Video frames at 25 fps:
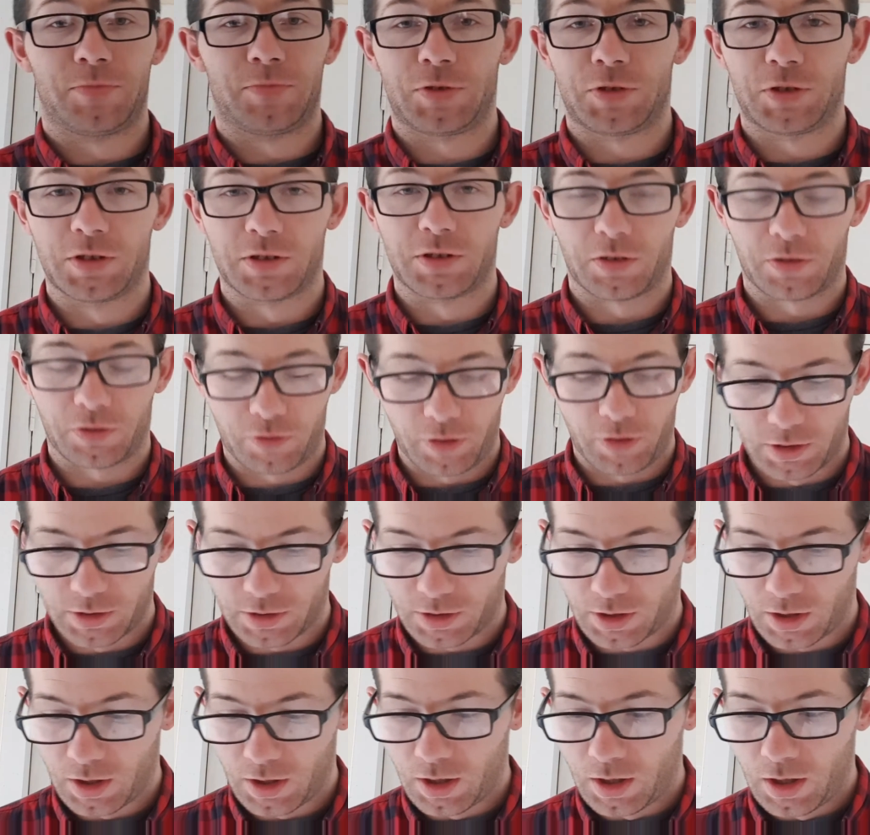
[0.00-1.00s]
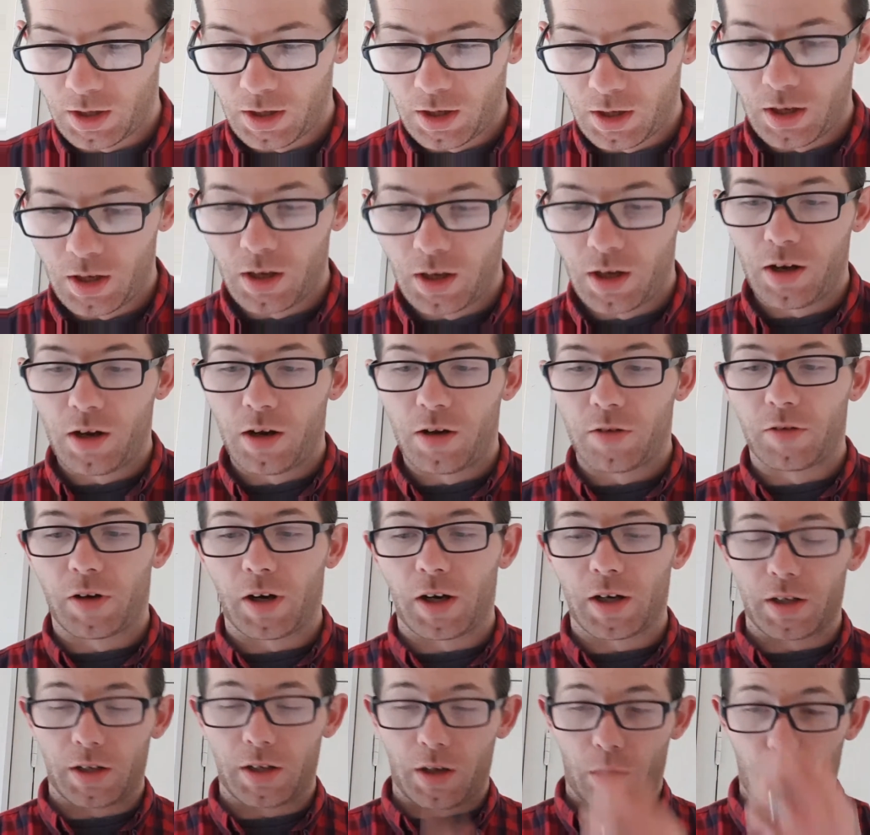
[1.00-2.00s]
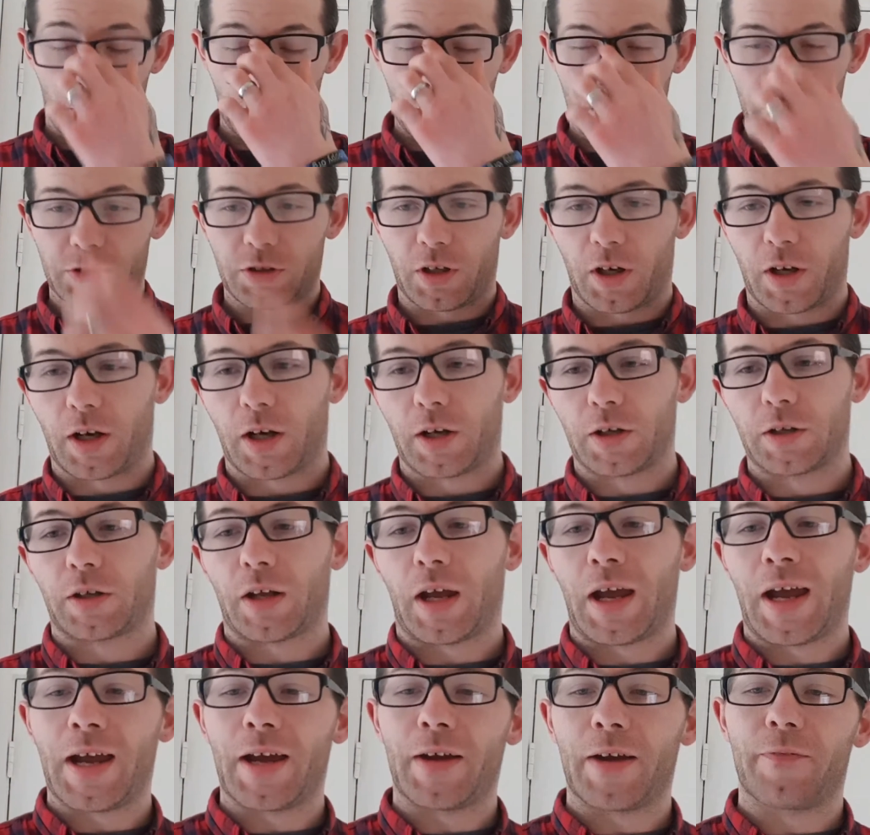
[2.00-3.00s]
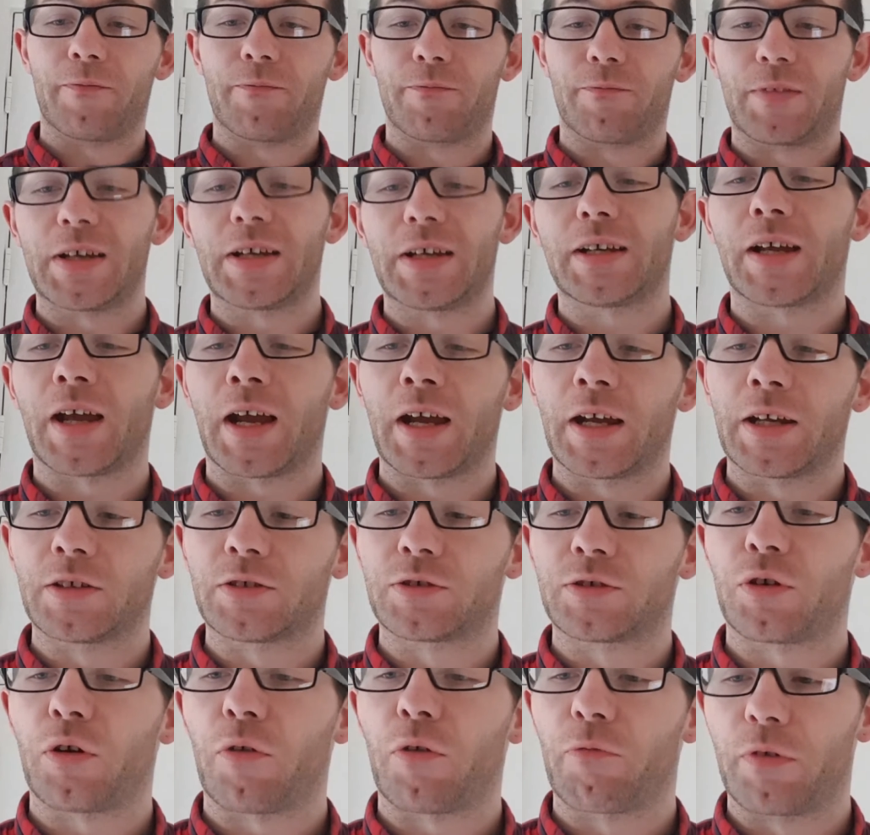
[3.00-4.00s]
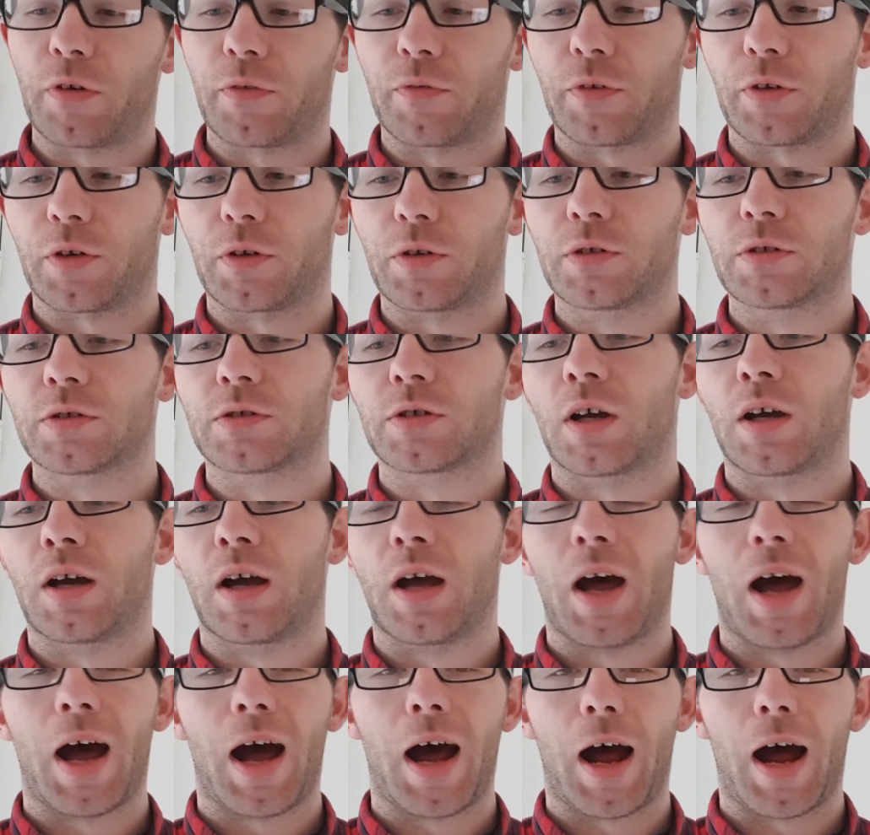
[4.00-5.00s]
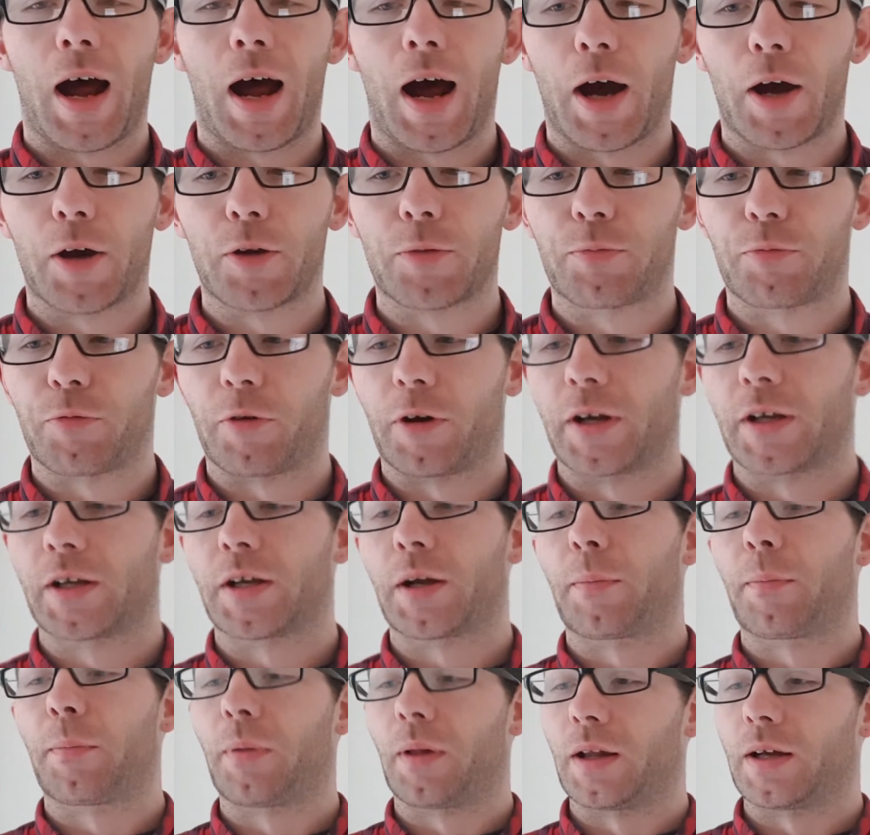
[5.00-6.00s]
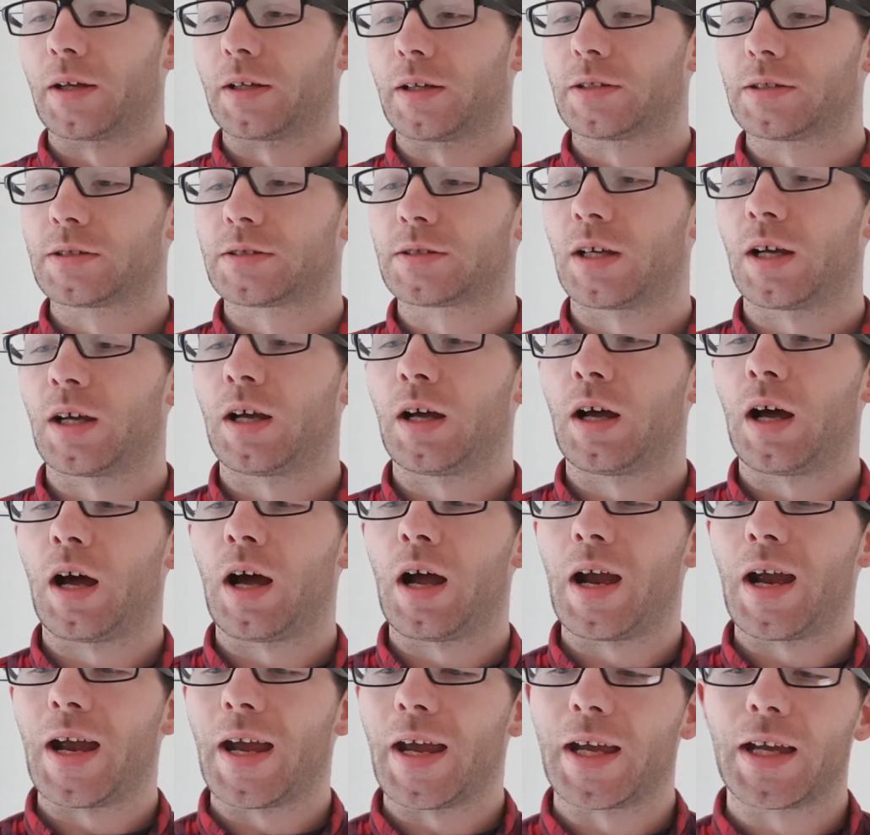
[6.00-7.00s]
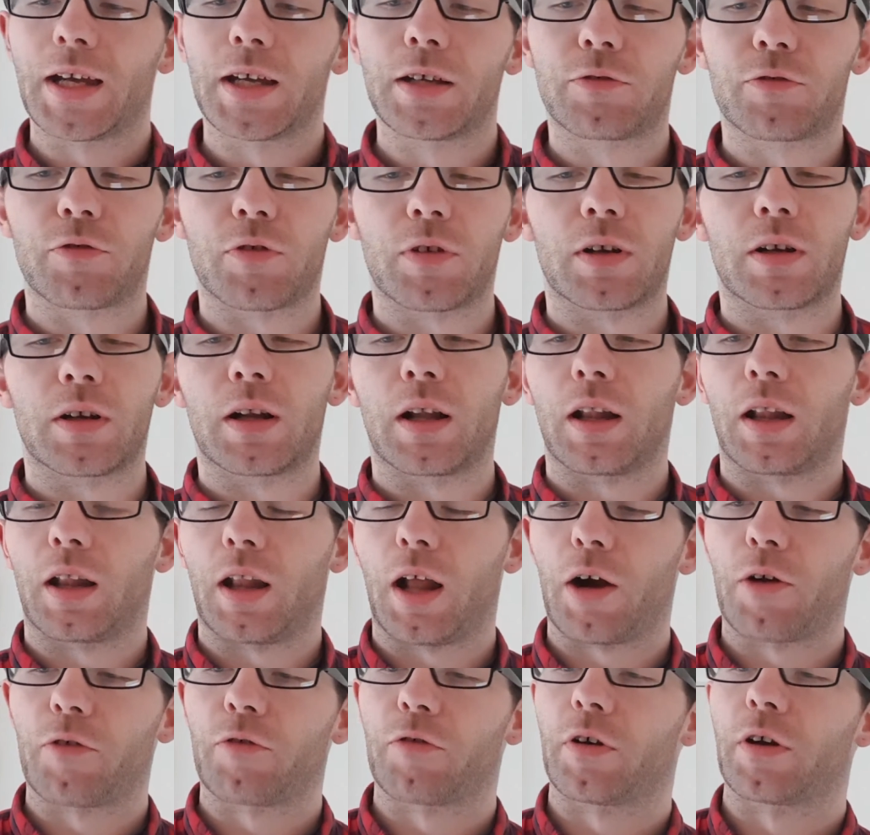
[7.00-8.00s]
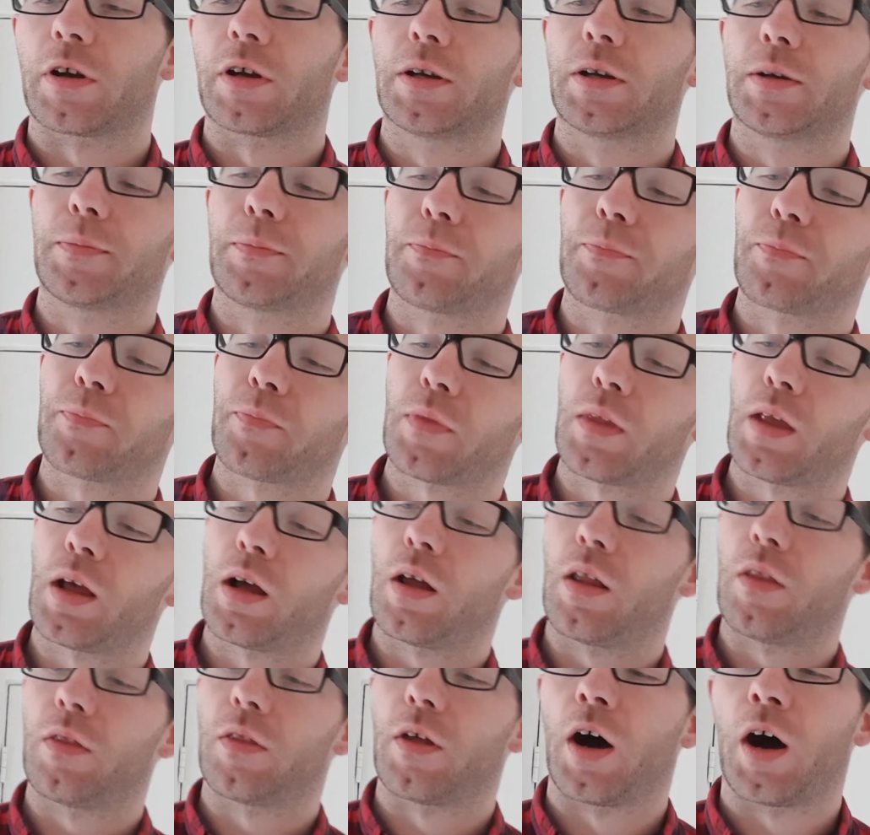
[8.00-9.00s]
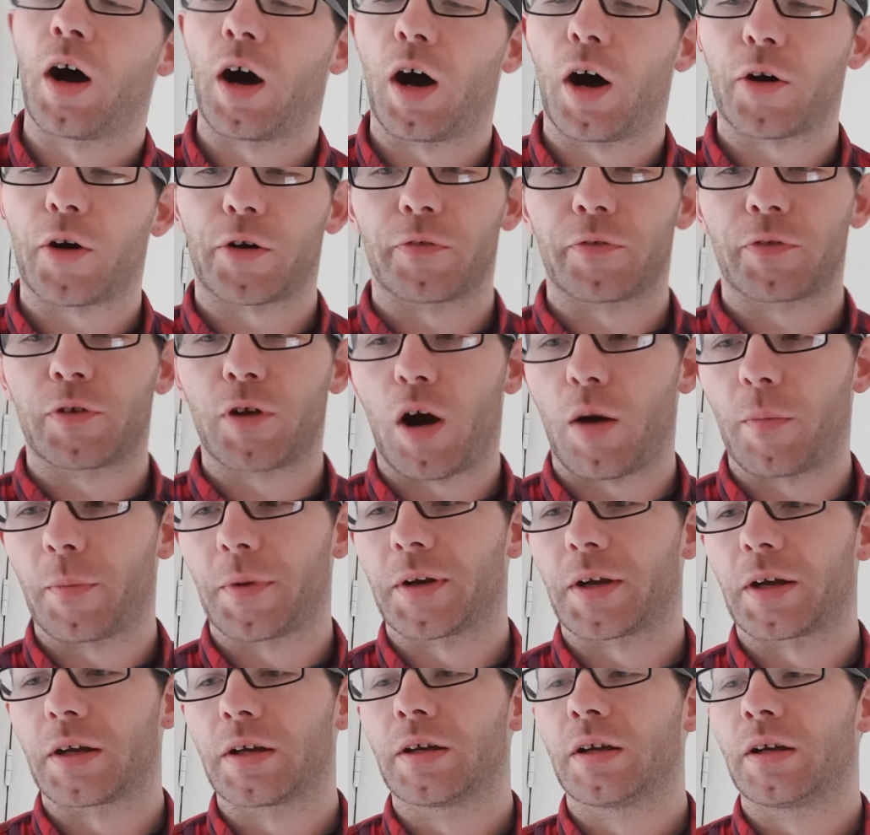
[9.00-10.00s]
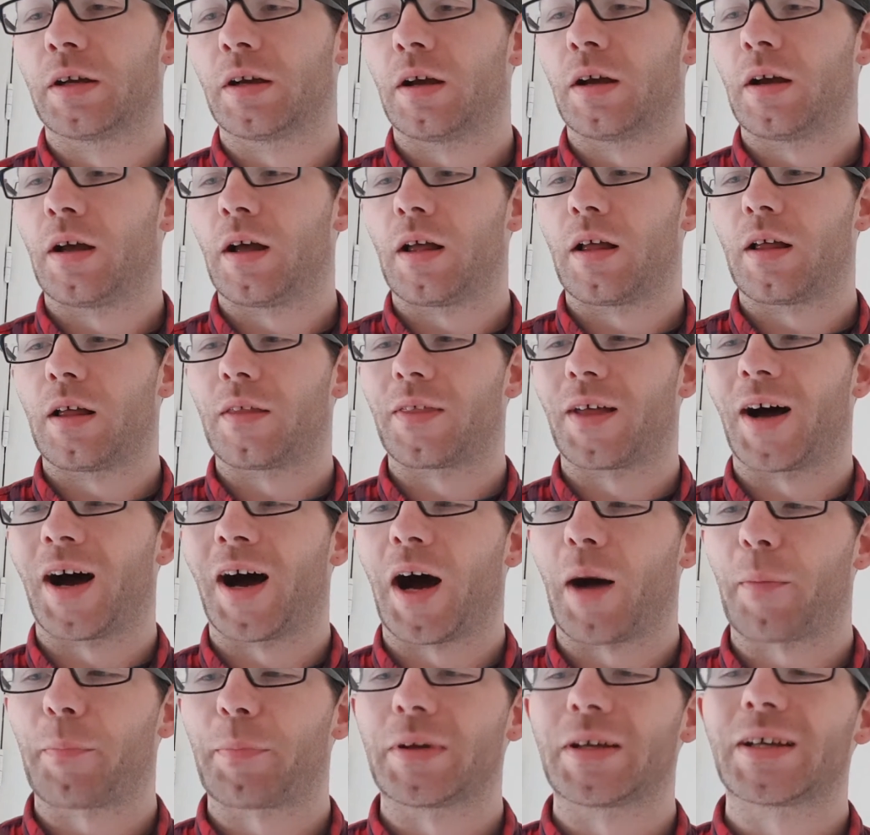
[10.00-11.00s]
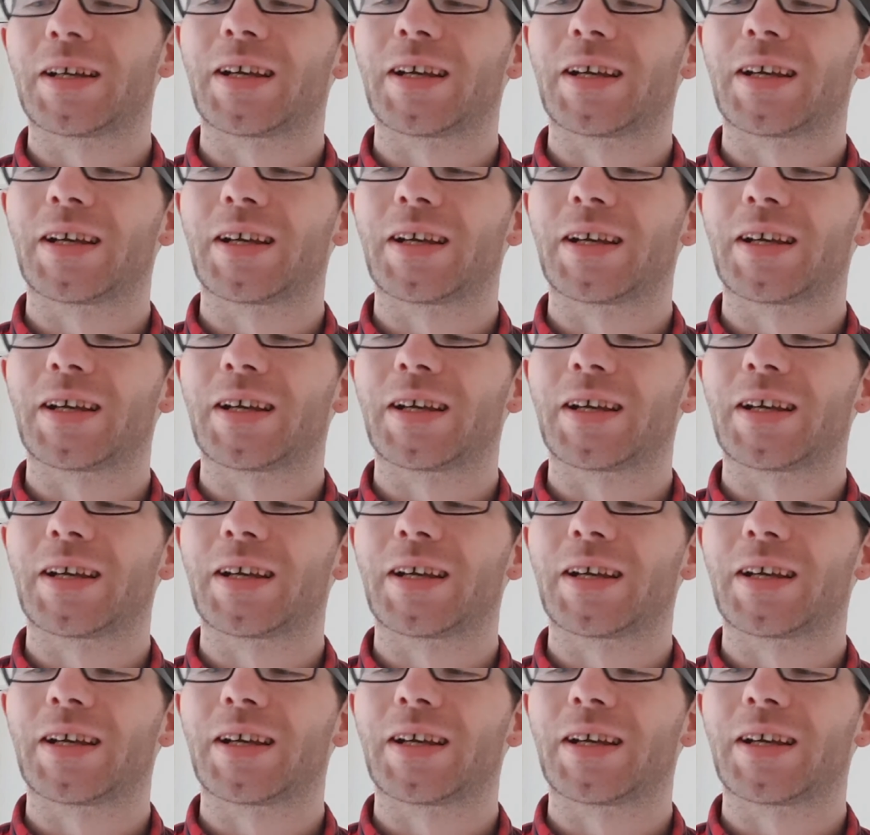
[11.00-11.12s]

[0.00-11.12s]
Jesus Christ. Right, I want to shout out VH Reviews, Outbreak Plays, Adrian Lowry, The Heart of Comedy, The Happy